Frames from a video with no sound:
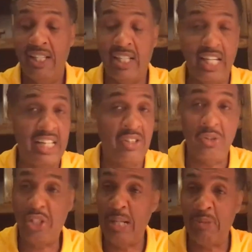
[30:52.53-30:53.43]

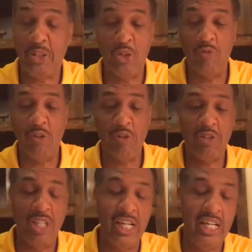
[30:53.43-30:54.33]
Colossians chapter 2 and
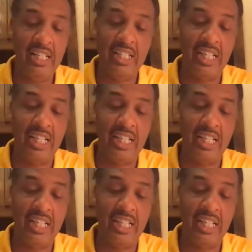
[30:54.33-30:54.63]
verse 9.